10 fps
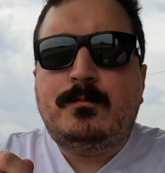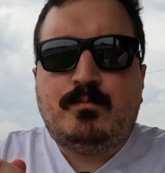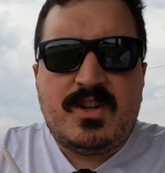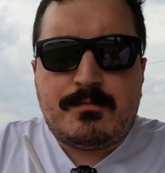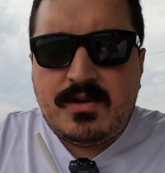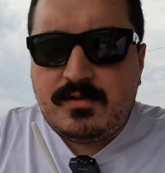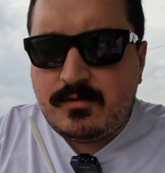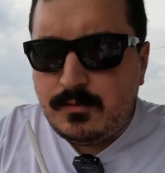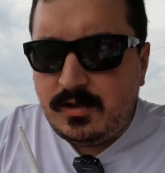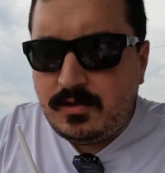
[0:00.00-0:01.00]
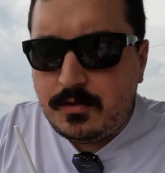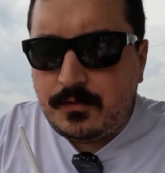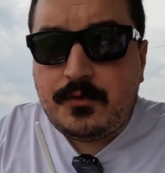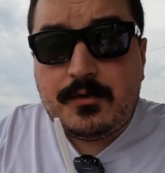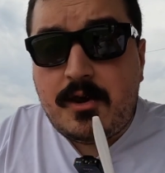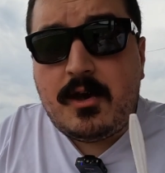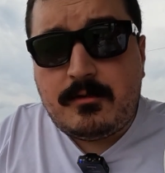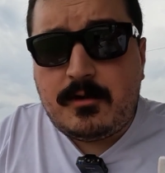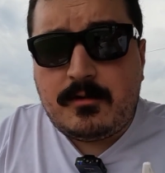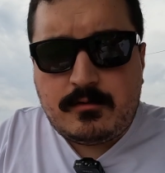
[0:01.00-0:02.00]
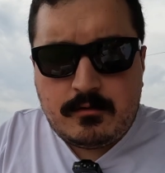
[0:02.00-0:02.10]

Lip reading: This place is really known for their hot dogs.